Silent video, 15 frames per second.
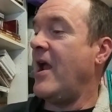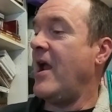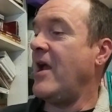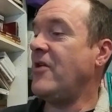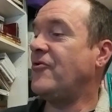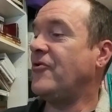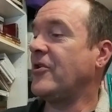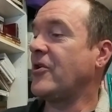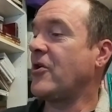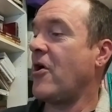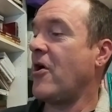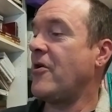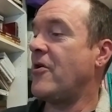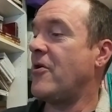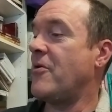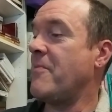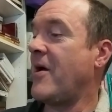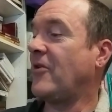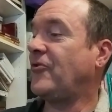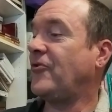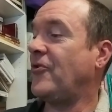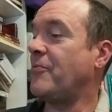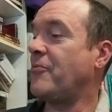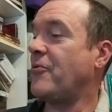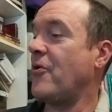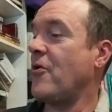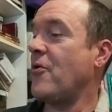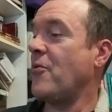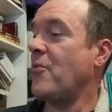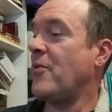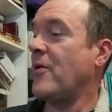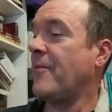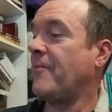Adrian Connor, Master Probe,